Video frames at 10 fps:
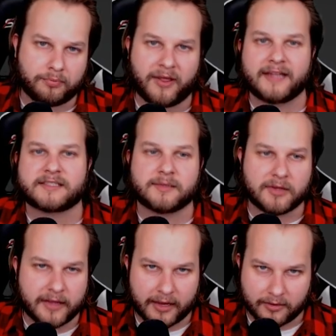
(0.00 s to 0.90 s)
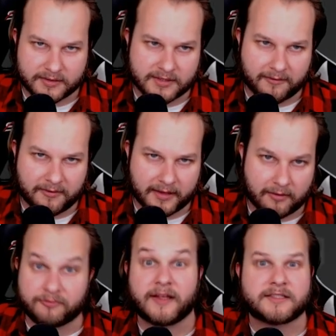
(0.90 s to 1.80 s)
plane simulator and stuff like
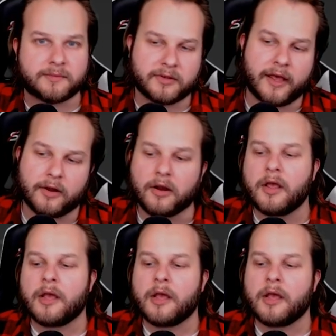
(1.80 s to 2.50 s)
their flight simulator